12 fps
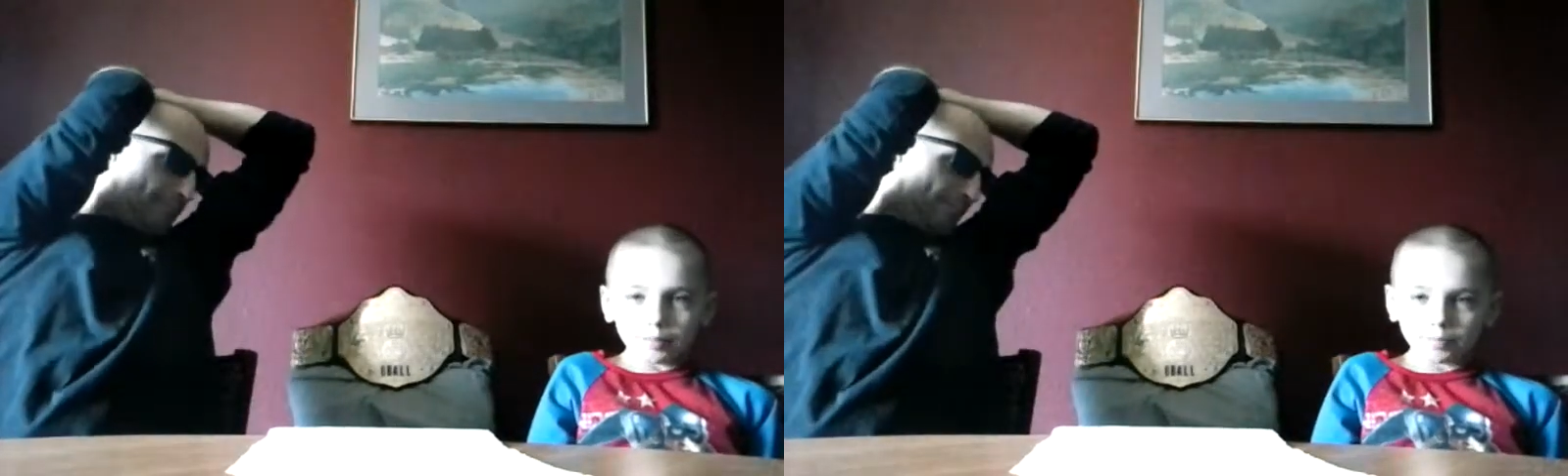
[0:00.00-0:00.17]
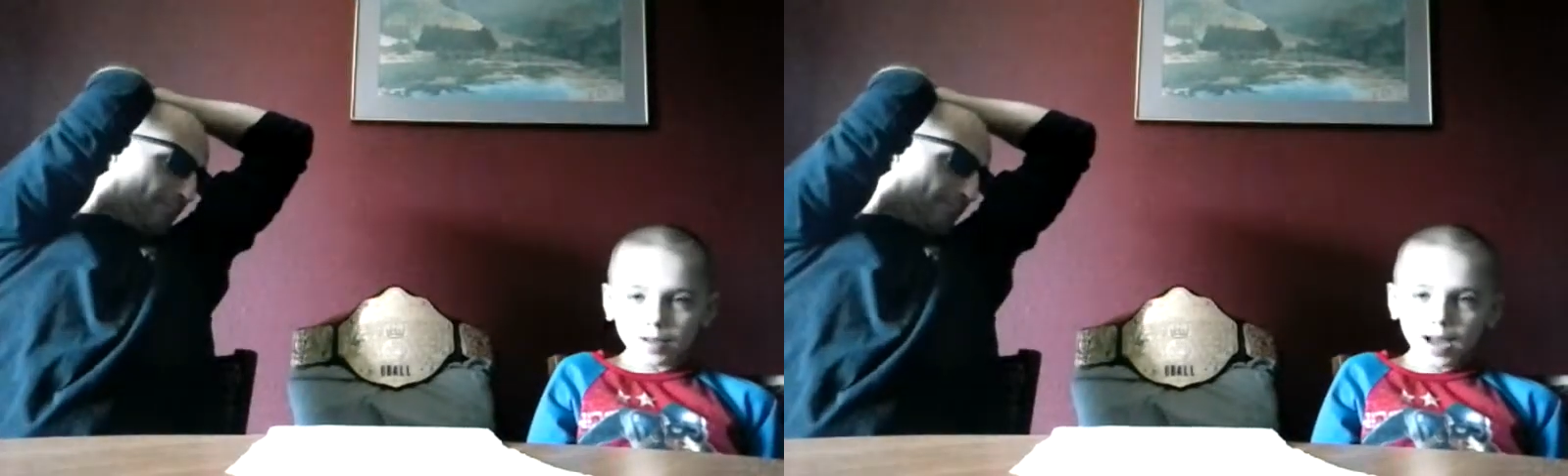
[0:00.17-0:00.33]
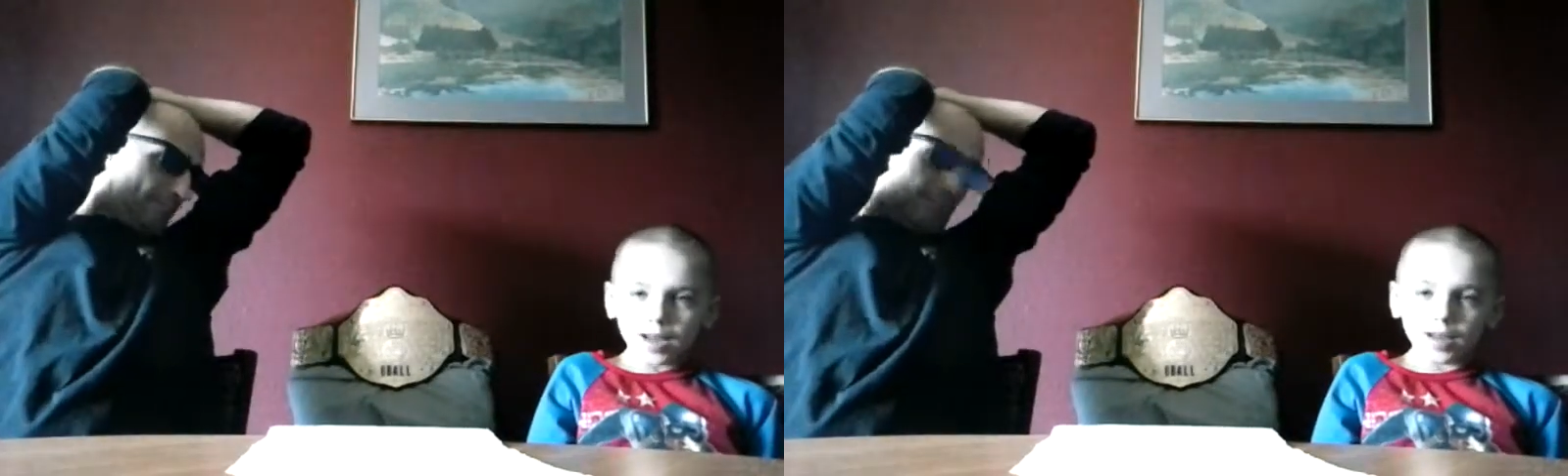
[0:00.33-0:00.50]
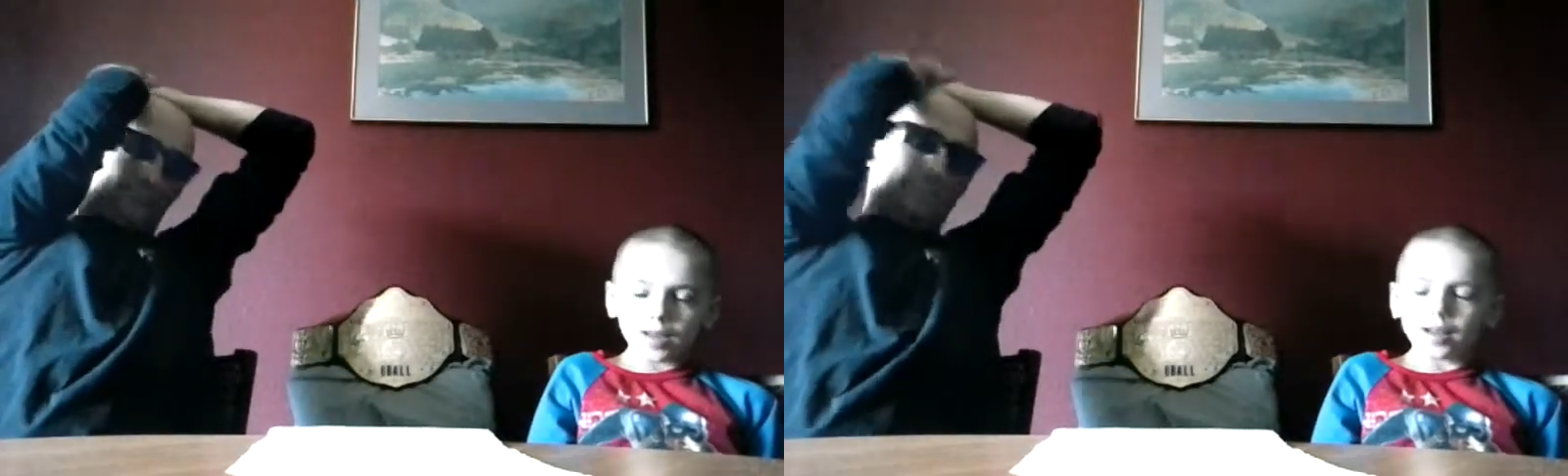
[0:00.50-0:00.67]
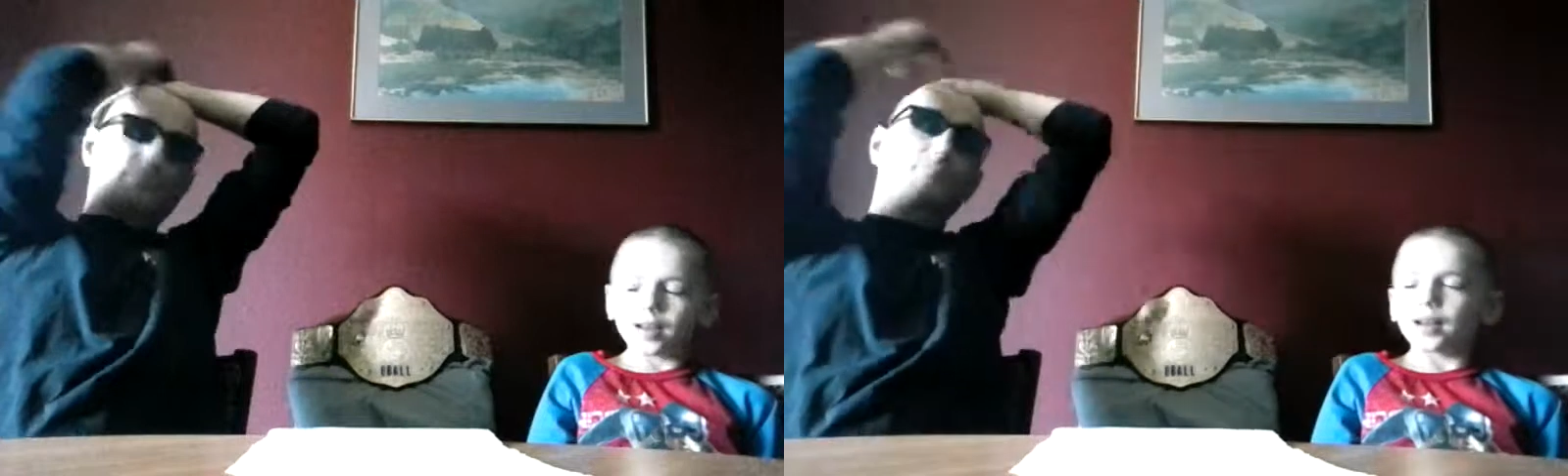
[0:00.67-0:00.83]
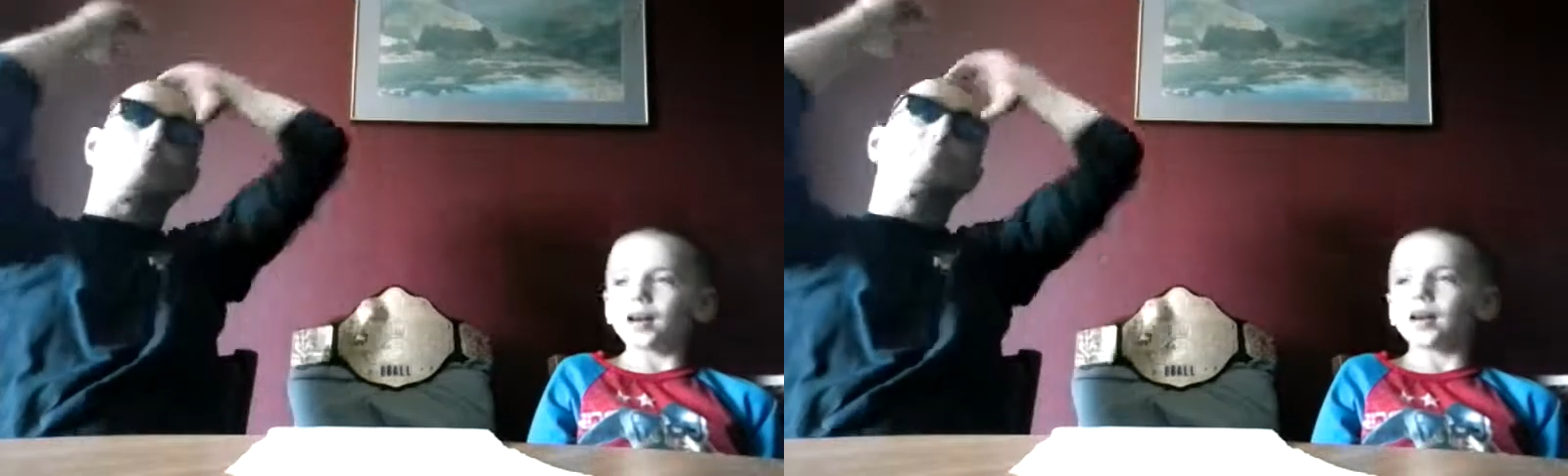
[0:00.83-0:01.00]

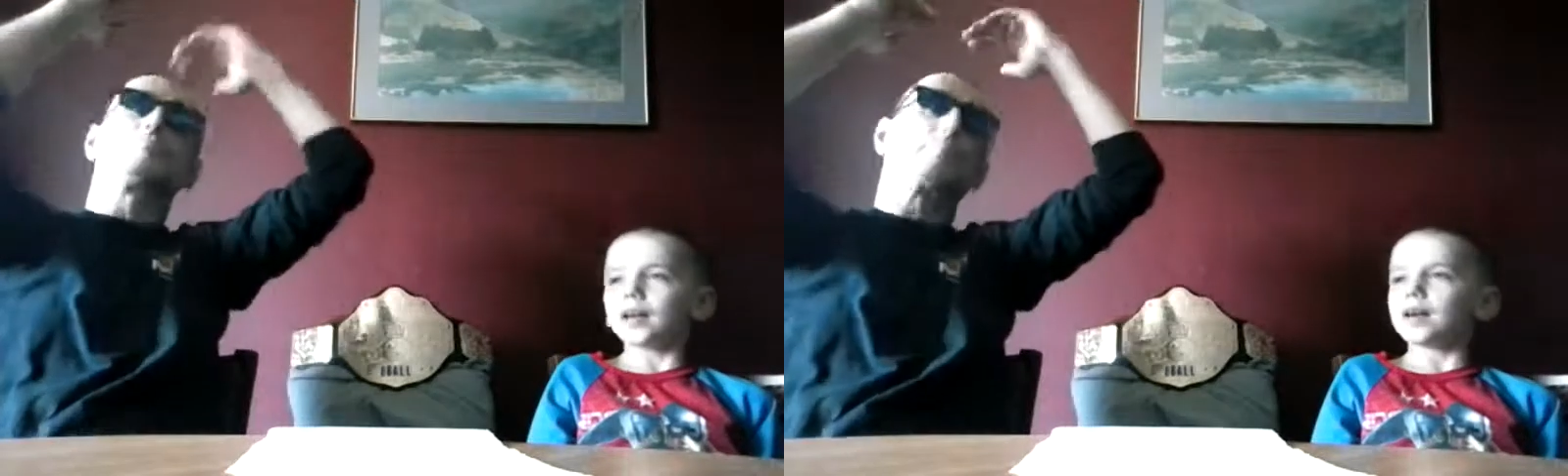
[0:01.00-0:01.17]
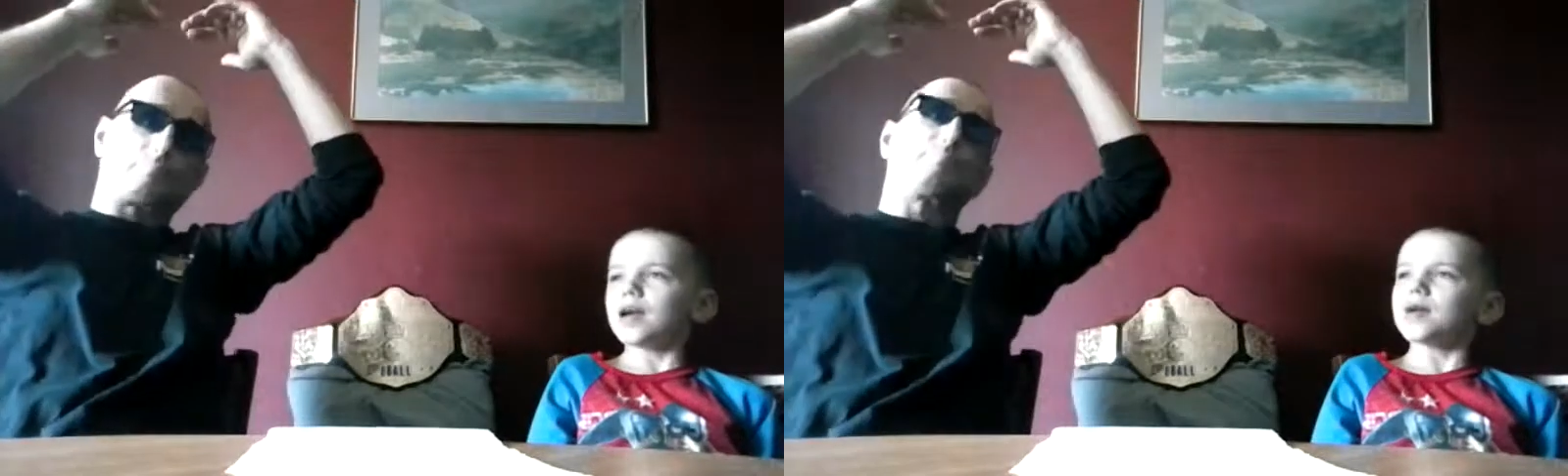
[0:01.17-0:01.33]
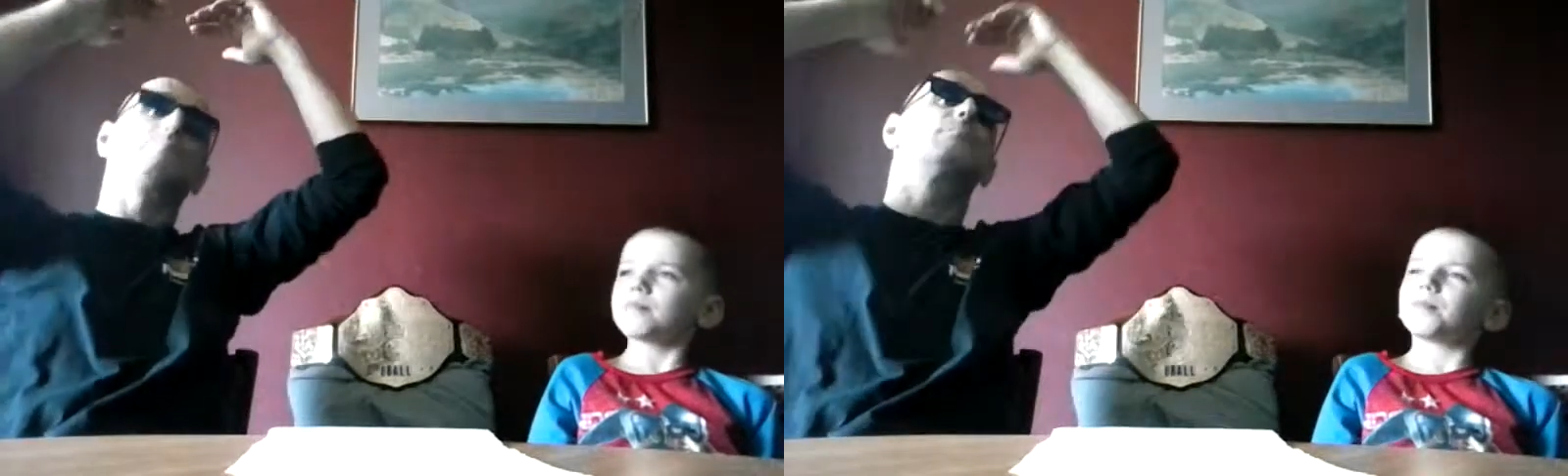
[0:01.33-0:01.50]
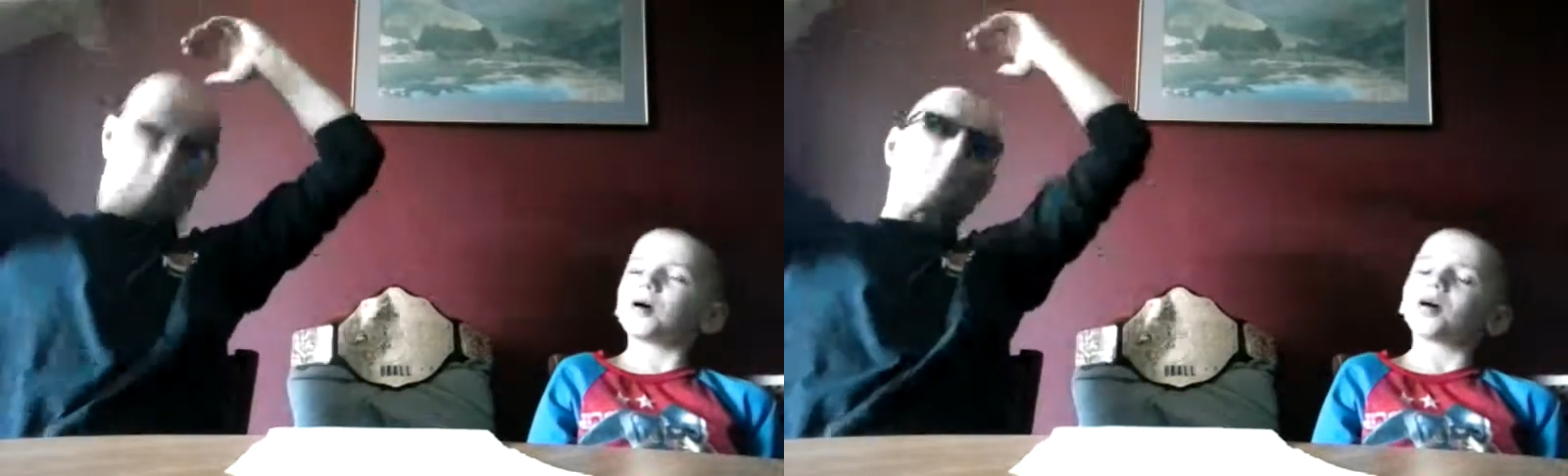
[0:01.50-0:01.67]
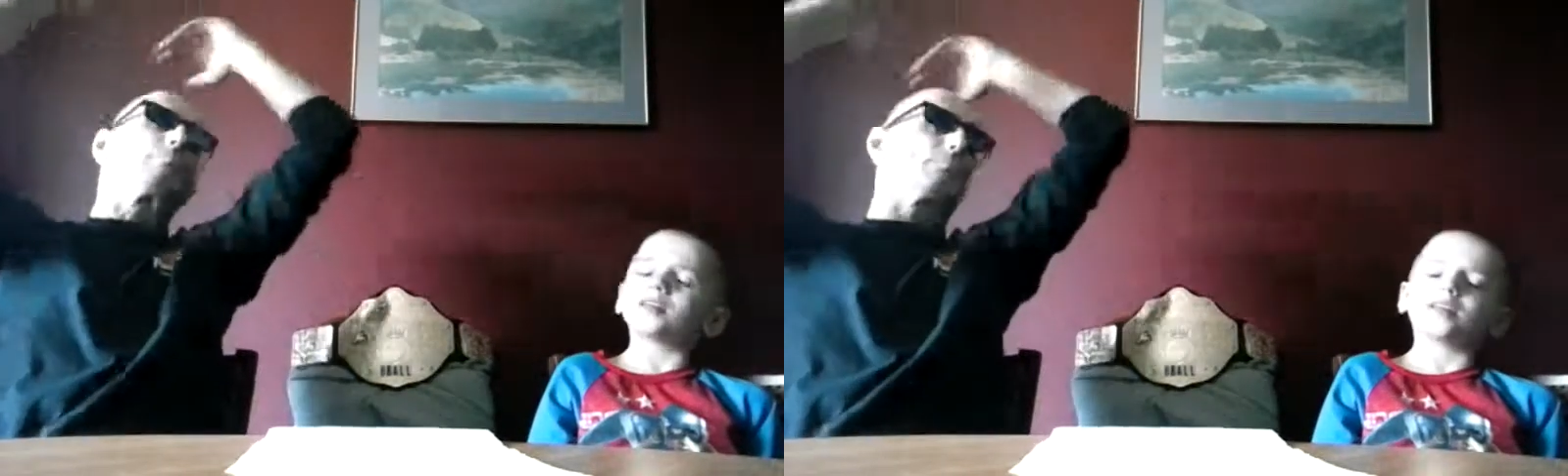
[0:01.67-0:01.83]
8-Ball